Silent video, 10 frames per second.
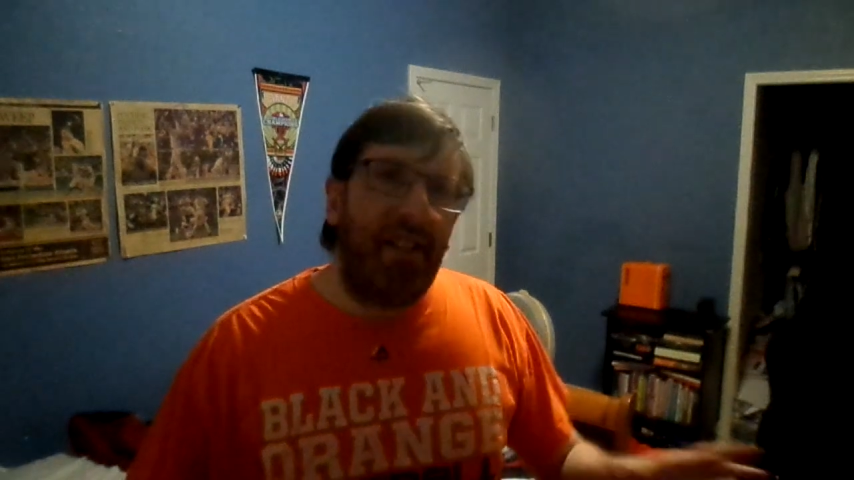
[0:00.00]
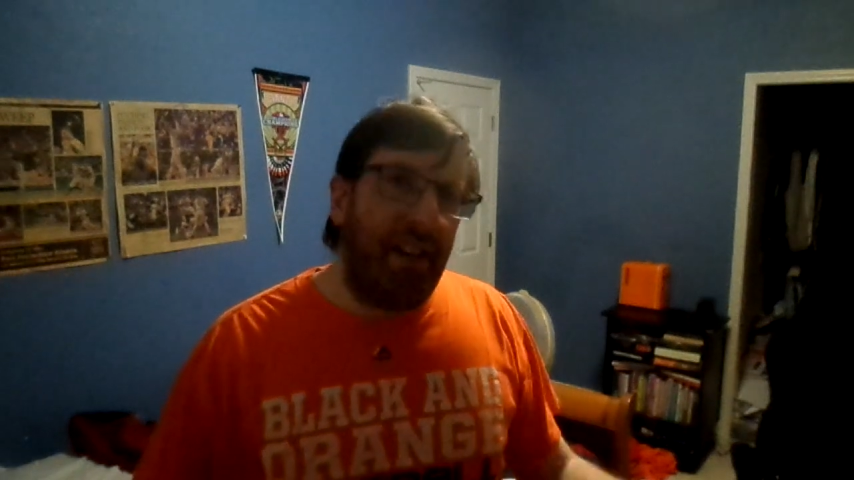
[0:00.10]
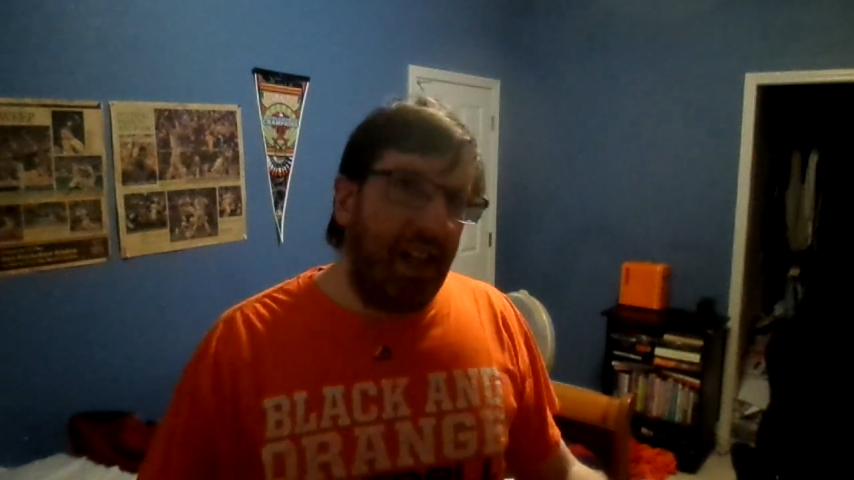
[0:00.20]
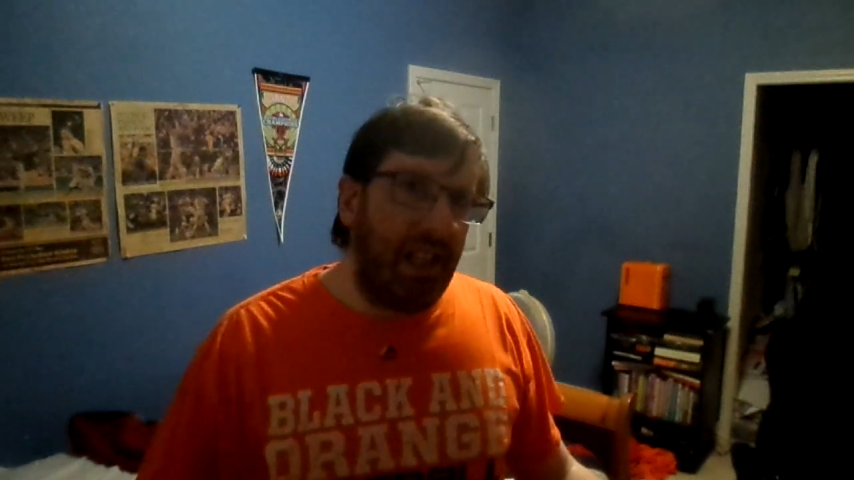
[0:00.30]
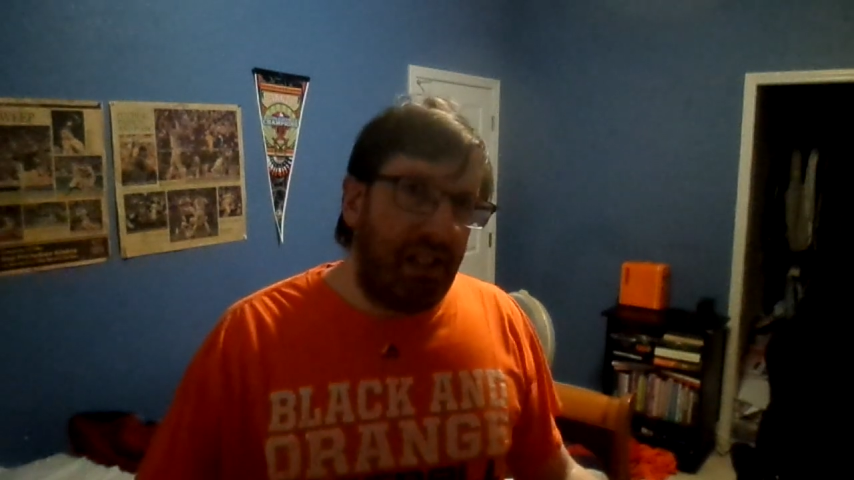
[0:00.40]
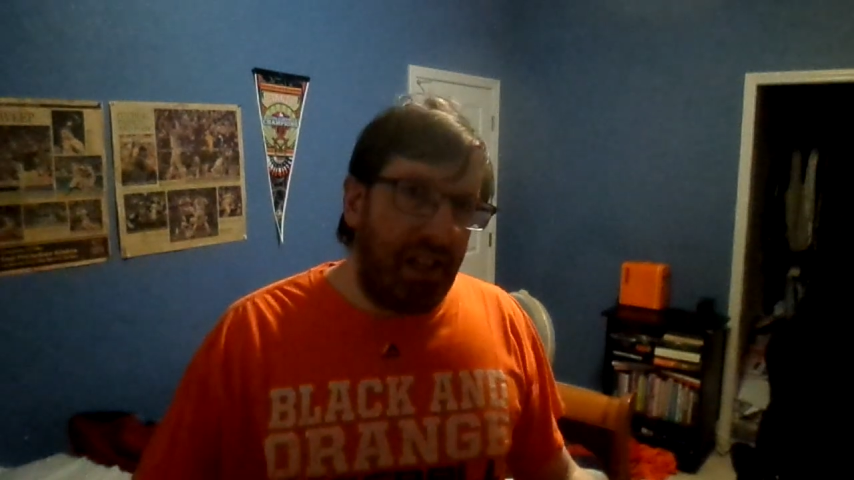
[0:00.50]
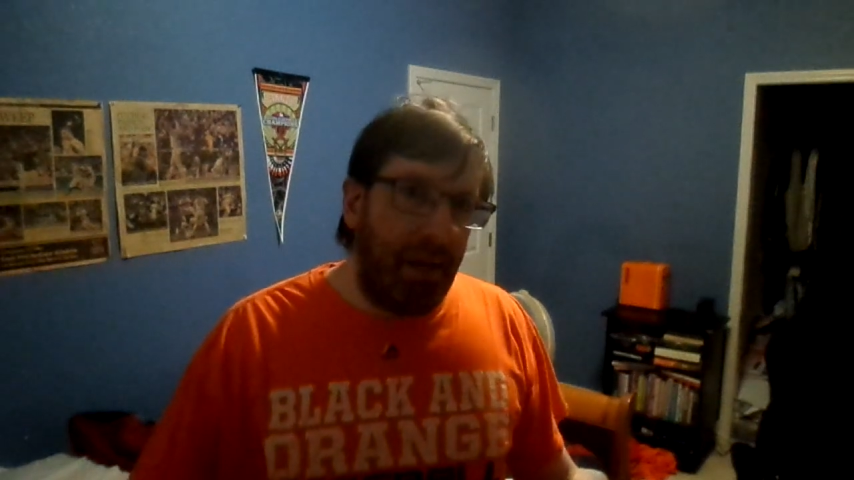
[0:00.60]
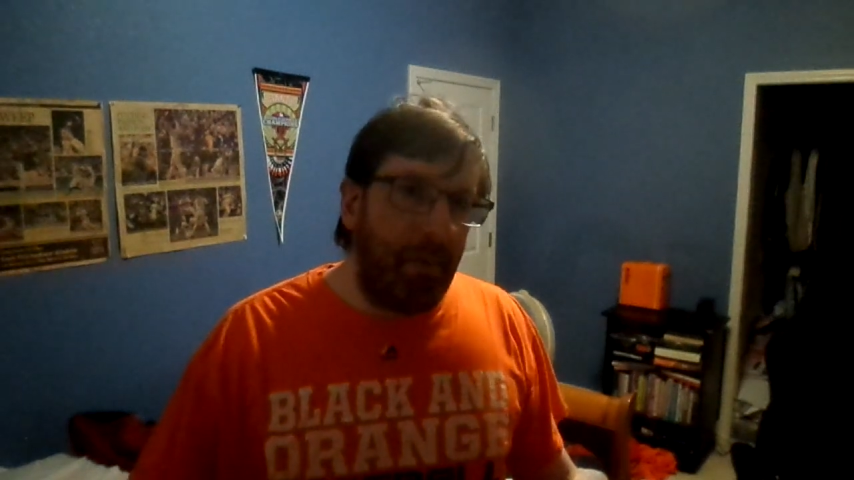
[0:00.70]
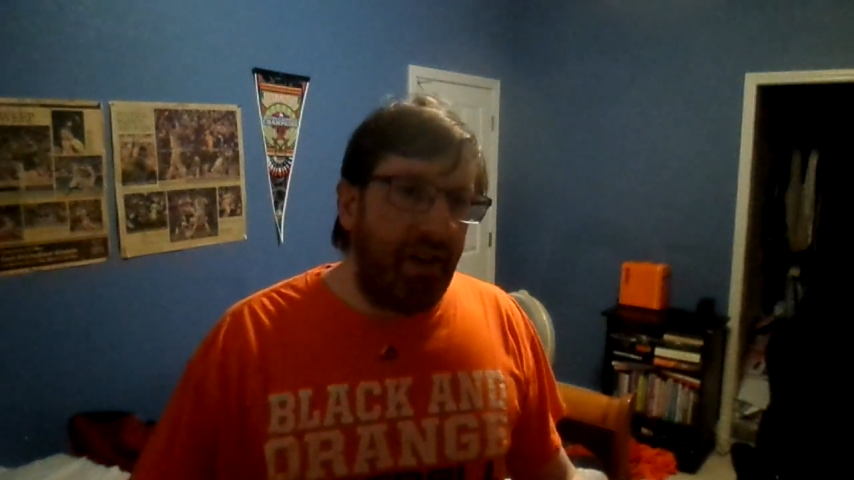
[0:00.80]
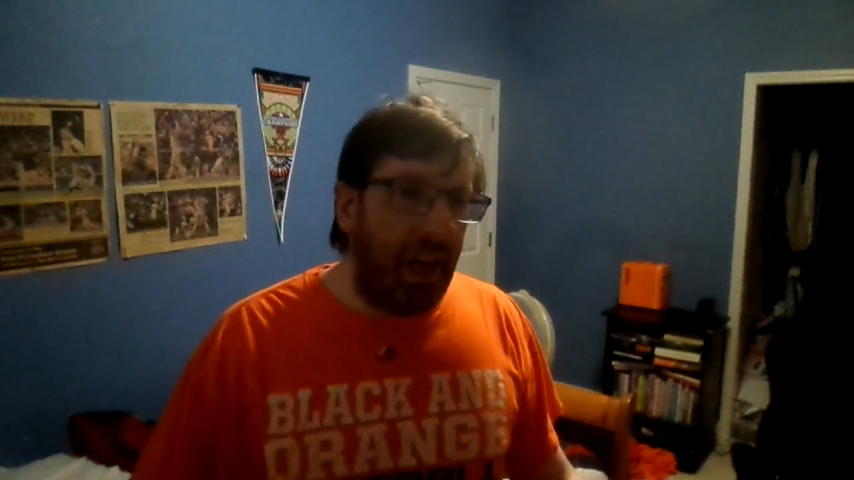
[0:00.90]
to say the
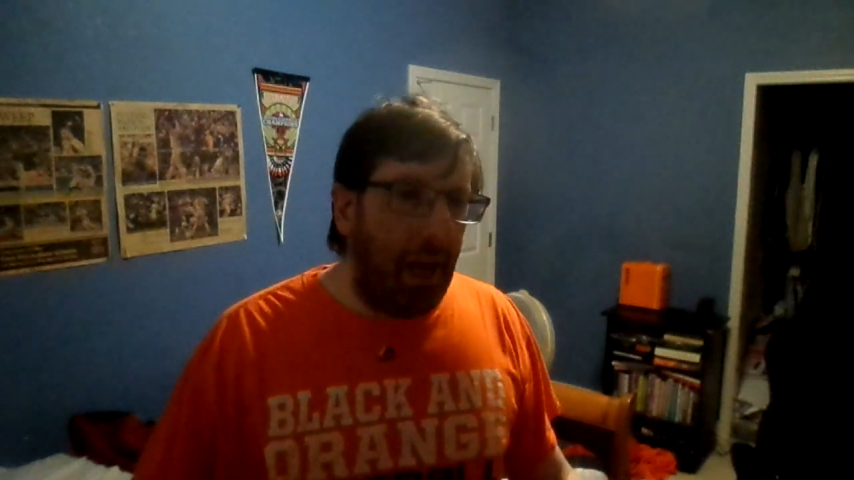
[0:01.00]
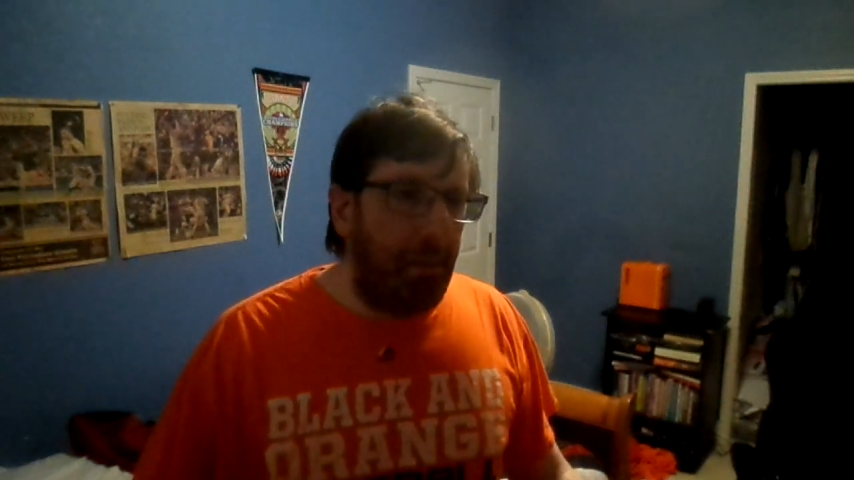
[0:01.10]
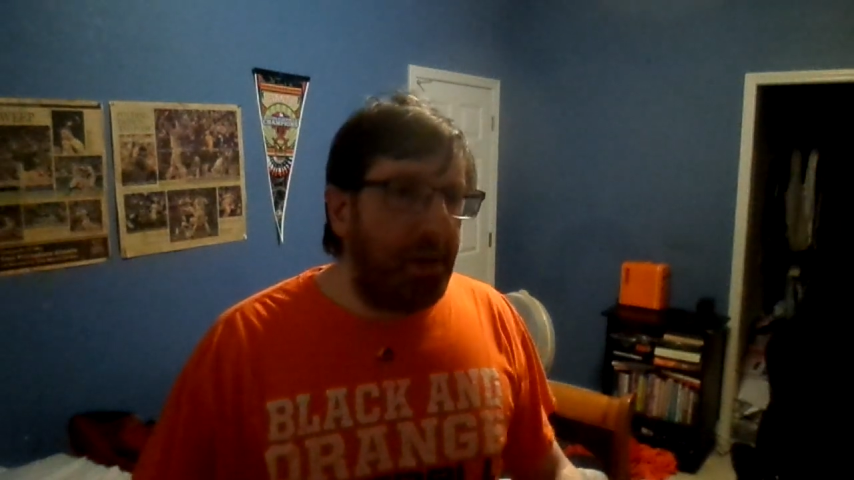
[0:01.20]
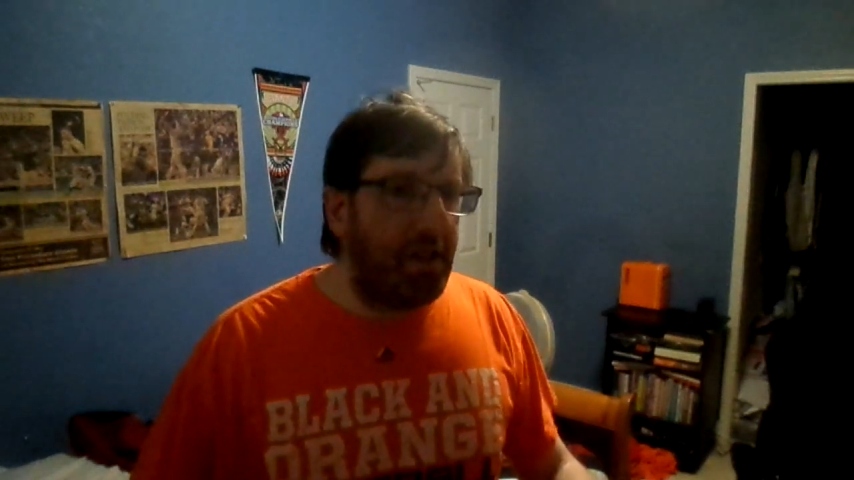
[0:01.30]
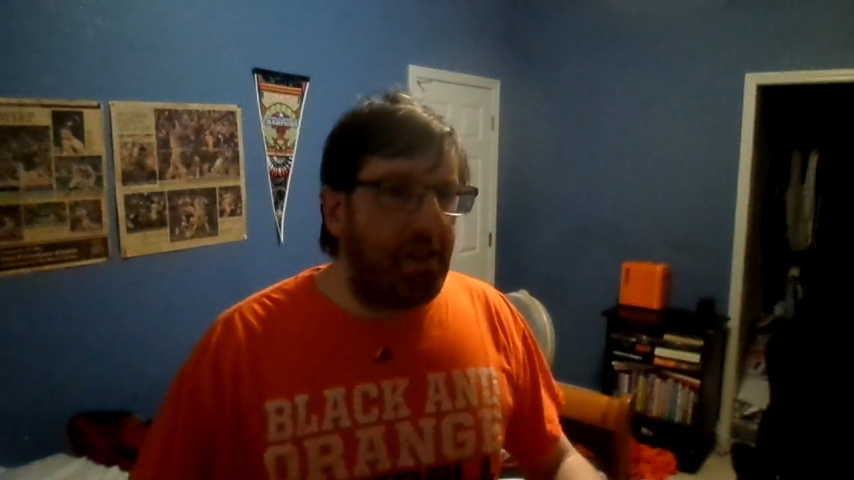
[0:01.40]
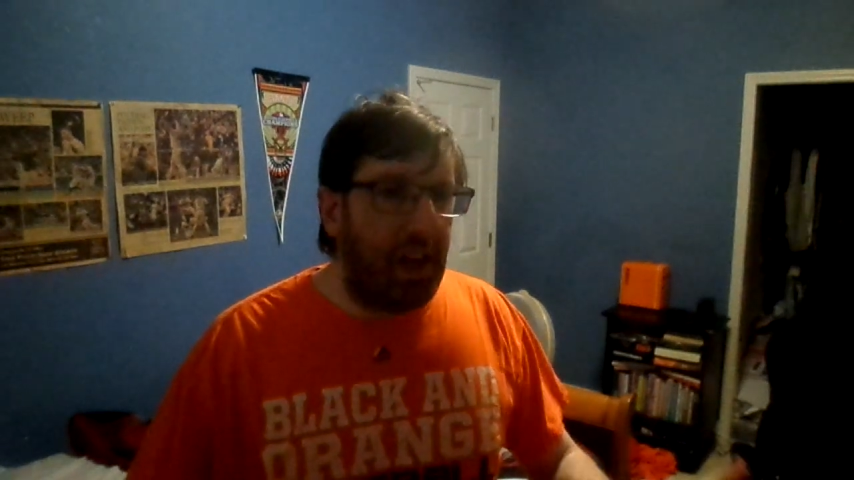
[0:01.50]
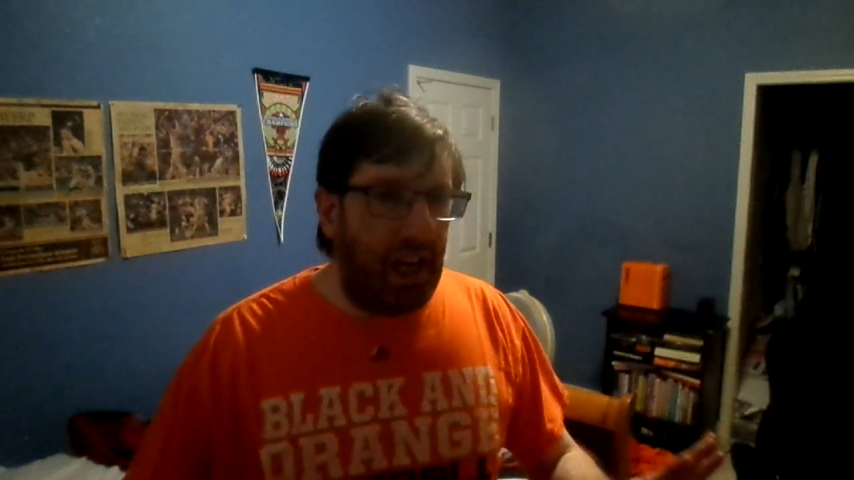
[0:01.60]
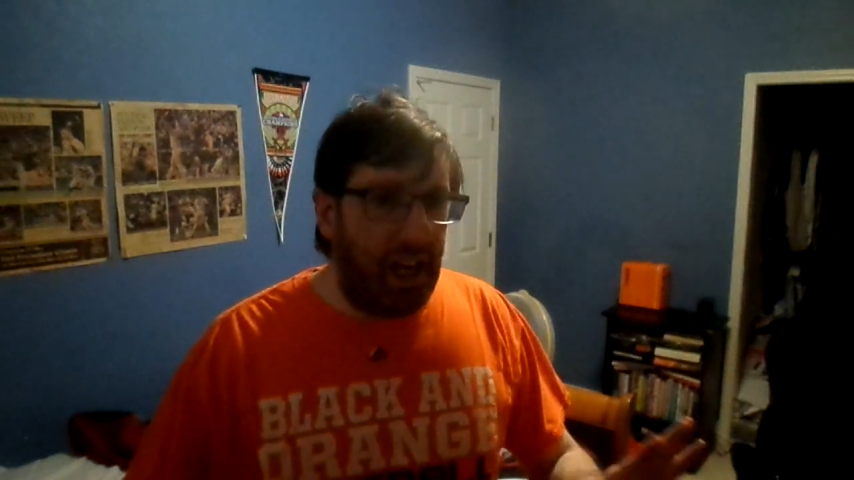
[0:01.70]
team's name because